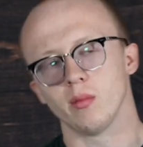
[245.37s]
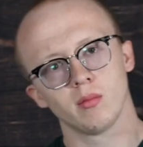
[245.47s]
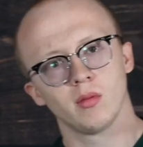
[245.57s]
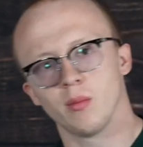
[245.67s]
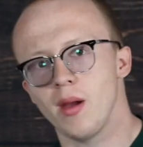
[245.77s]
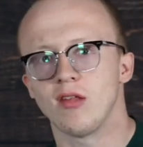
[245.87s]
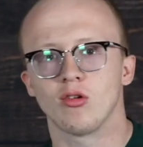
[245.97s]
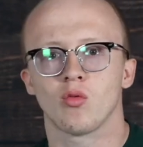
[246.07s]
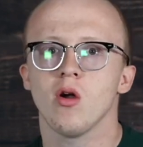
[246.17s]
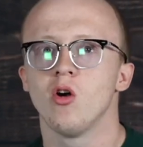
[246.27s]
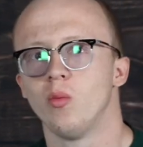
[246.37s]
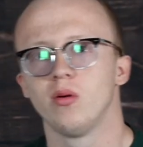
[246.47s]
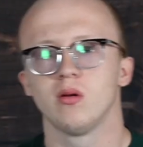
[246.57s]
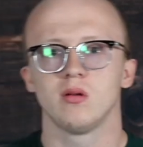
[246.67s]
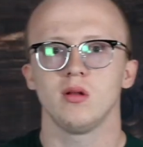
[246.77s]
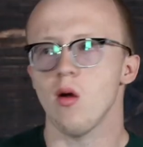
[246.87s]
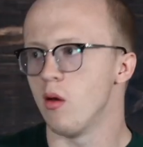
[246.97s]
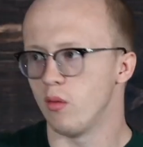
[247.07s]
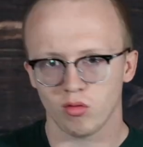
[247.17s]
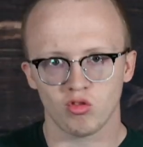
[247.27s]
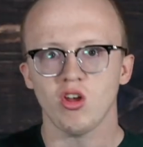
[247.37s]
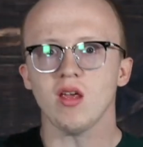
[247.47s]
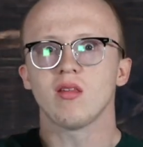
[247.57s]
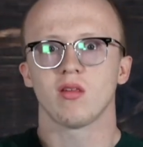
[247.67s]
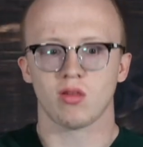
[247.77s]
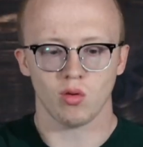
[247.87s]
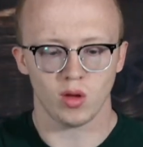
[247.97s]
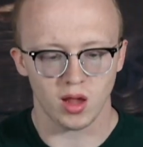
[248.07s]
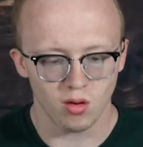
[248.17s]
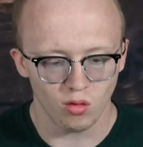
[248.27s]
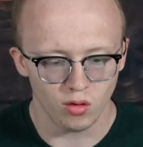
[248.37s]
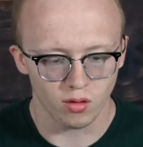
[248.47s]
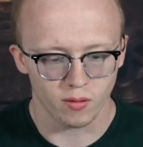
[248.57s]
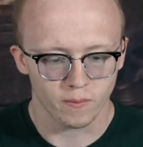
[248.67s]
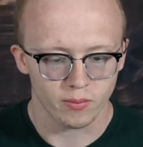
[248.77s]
a magic robe. No, it was Jesus who healed her.